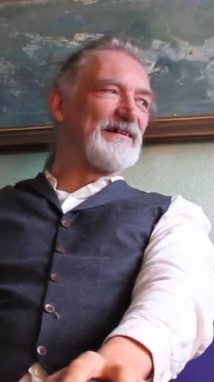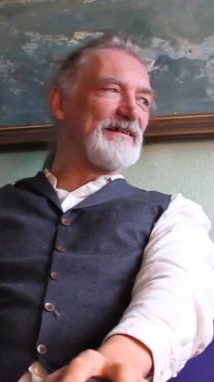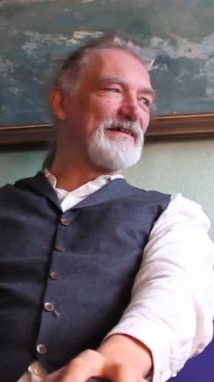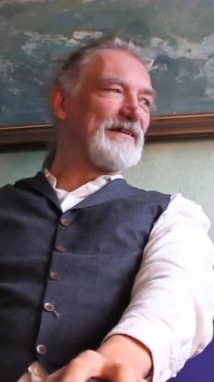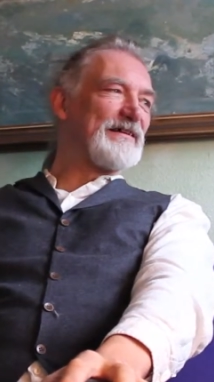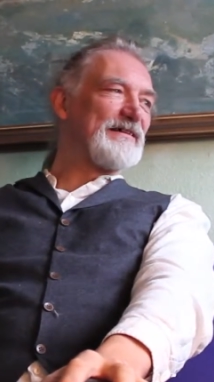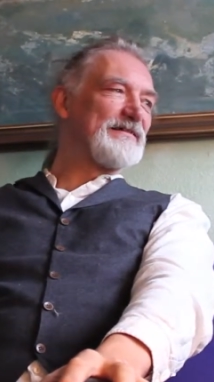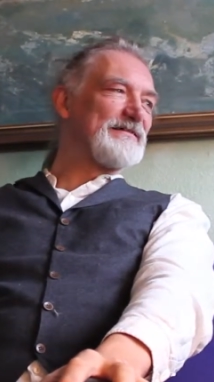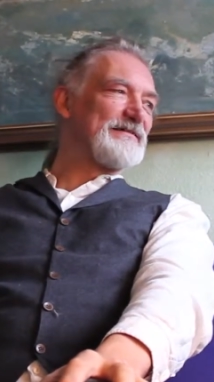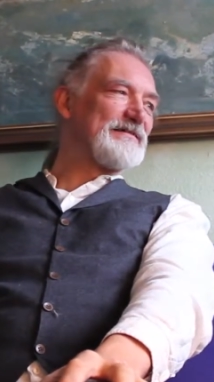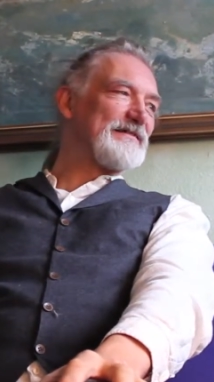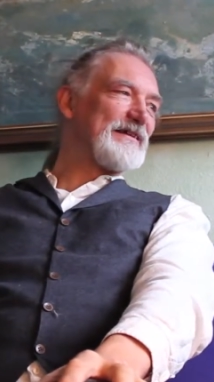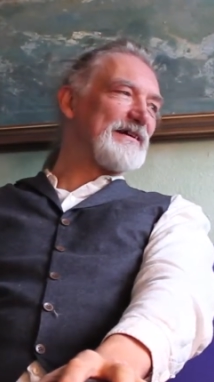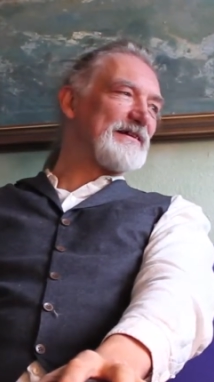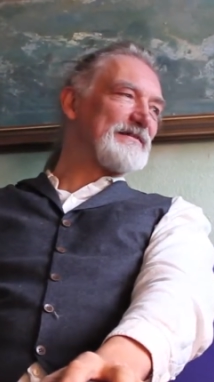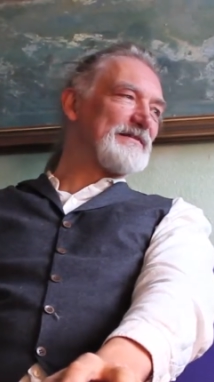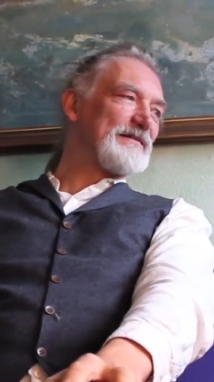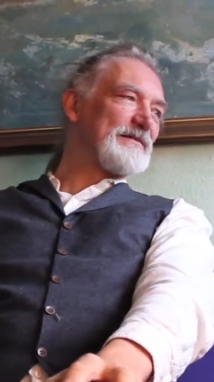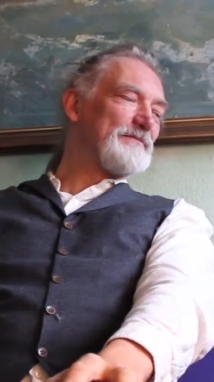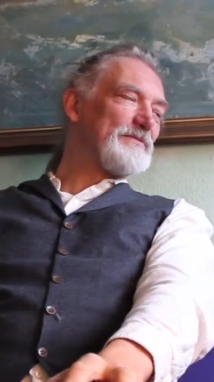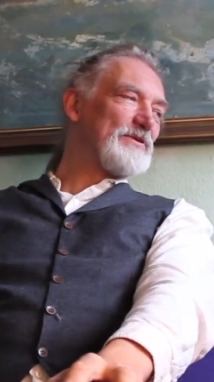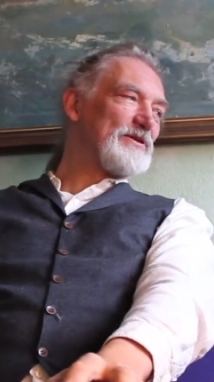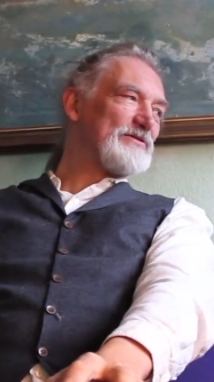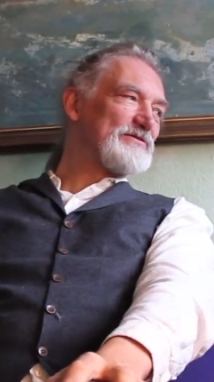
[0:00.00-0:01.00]
And it's not
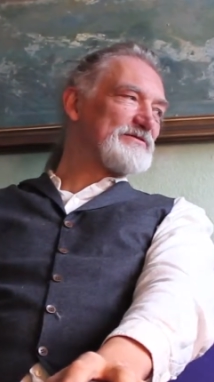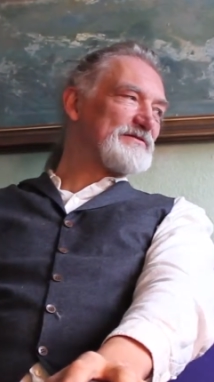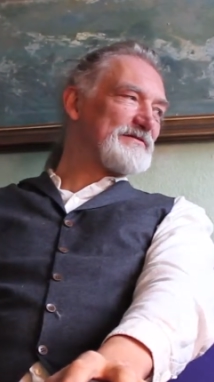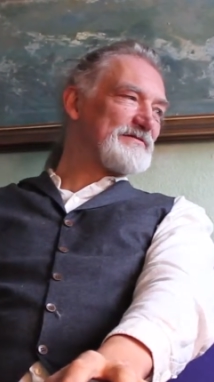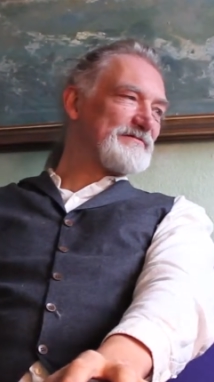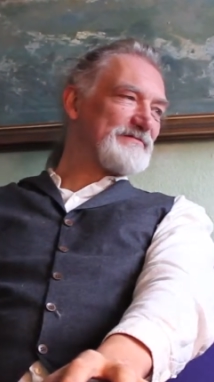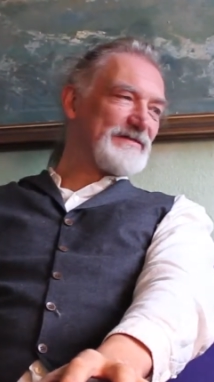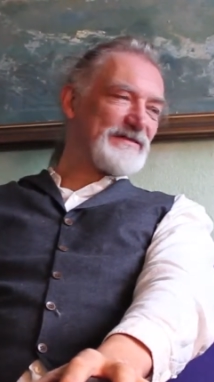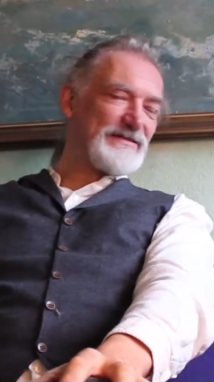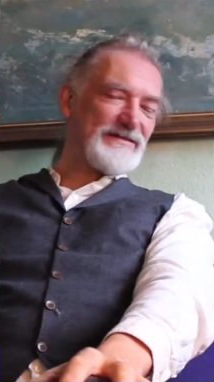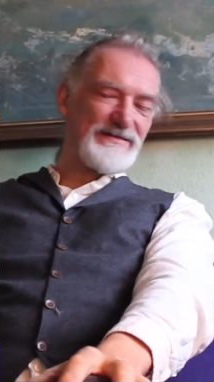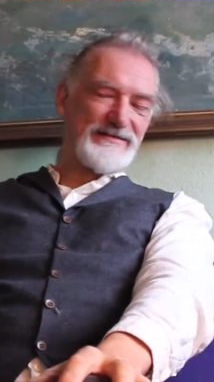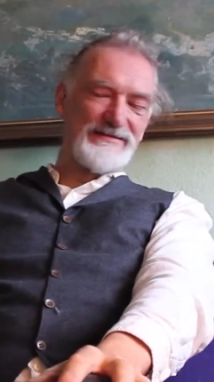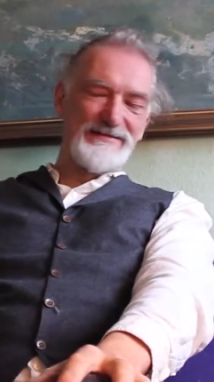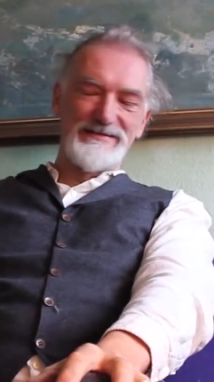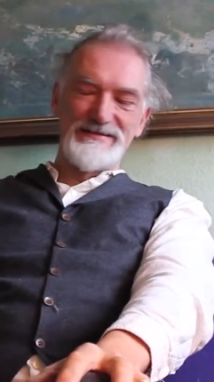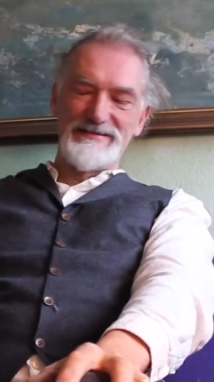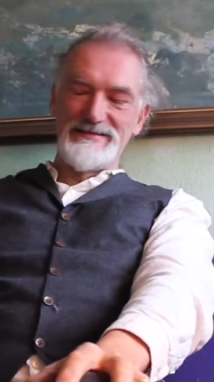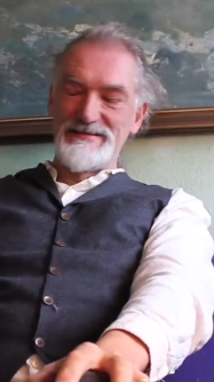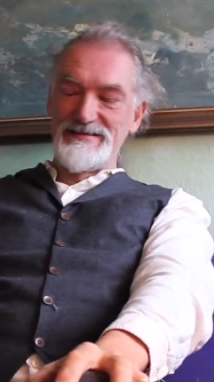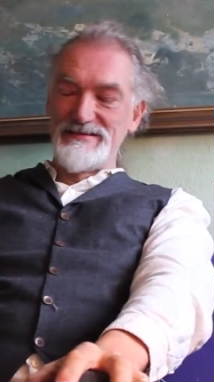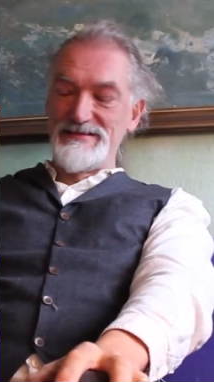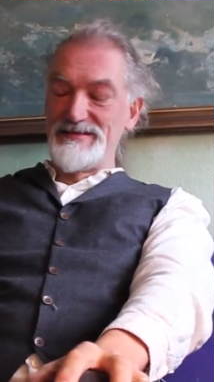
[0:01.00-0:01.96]
the most original